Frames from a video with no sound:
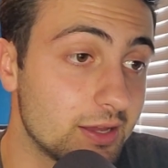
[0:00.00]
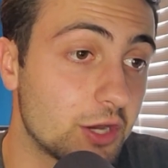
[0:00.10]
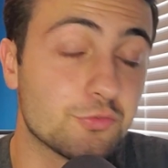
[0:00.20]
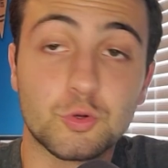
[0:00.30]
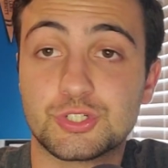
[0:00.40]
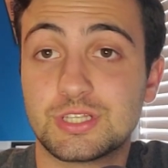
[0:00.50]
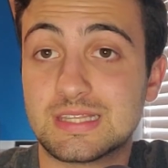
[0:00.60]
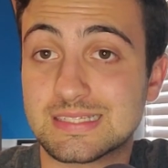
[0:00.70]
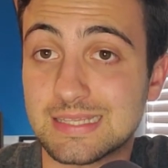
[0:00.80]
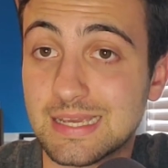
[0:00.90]
unfortunately,
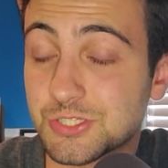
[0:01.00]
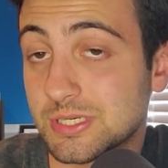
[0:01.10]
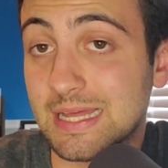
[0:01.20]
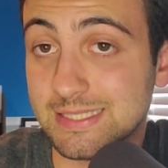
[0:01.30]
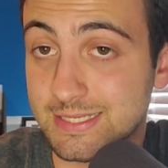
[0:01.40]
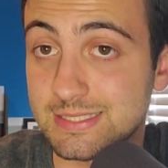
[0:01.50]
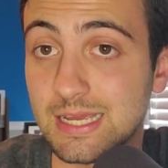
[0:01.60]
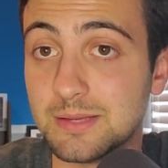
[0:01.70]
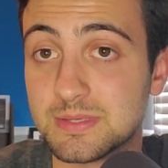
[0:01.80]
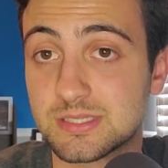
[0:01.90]
the stakes are not the
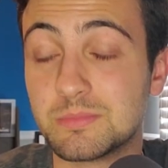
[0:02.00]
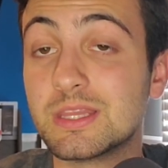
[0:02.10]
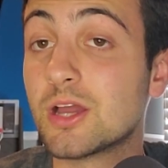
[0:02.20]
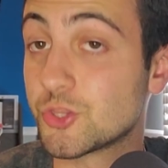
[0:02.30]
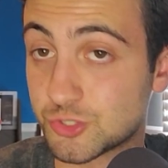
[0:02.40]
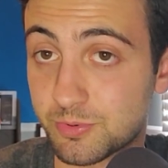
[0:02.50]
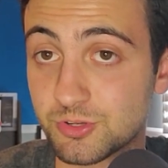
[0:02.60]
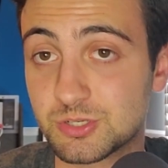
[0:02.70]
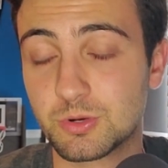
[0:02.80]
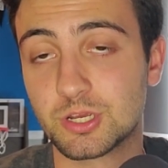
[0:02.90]
same as some of the other
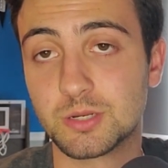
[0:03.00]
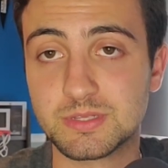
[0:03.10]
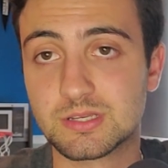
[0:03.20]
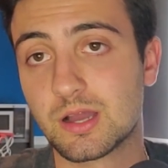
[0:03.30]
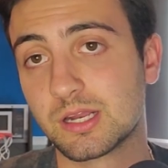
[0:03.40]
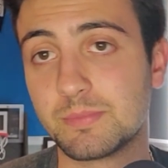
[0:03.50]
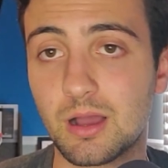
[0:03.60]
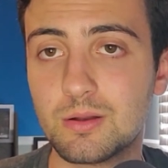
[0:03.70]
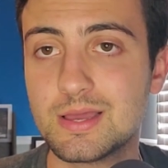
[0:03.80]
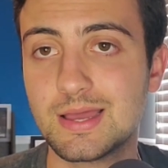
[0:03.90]
sports that we're going to be talking
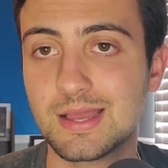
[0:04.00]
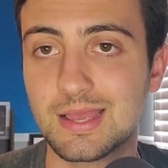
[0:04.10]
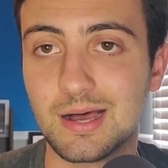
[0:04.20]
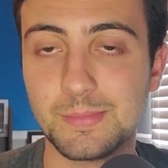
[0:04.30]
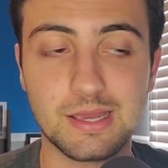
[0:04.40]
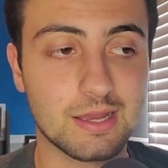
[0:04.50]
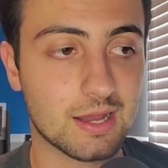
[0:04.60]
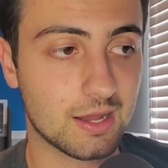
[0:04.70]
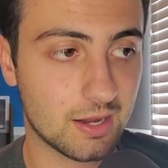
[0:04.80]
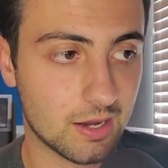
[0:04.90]
about coming
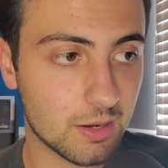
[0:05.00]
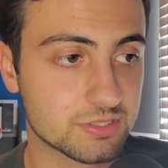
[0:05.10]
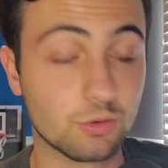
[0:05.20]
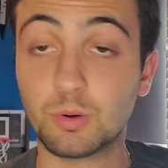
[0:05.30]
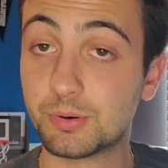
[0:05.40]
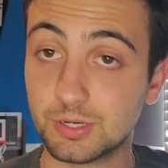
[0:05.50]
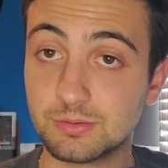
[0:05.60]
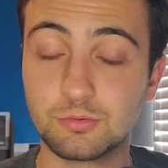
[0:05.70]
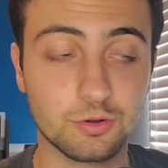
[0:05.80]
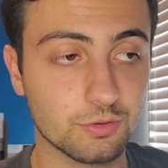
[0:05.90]
up. So
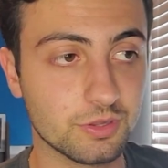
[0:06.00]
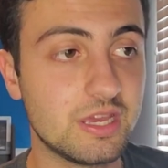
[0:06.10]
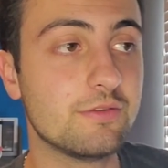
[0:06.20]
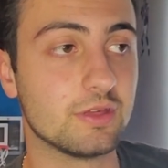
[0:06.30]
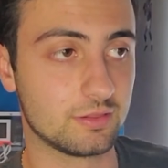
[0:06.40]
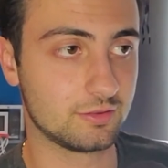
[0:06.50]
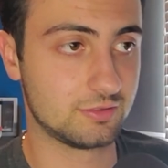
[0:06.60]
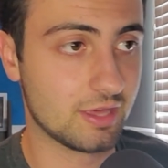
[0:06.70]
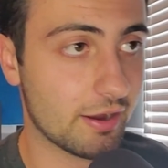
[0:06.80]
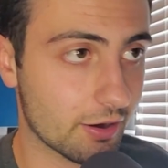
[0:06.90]
we'll leave it
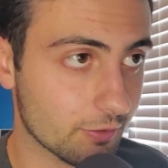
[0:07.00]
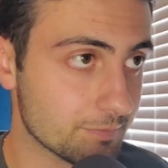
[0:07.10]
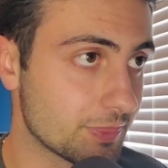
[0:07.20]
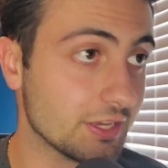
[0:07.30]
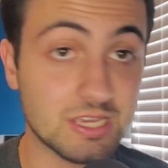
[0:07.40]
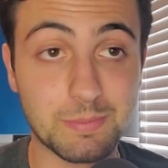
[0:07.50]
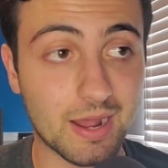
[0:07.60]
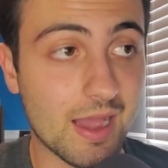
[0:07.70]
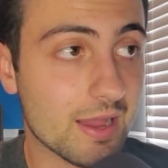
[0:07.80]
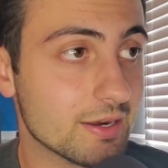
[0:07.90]
there and keep an
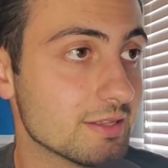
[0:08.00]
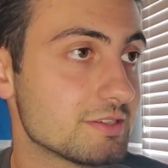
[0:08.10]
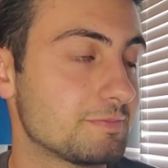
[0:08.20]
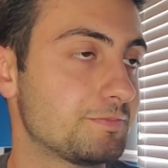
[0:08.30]
eye on it.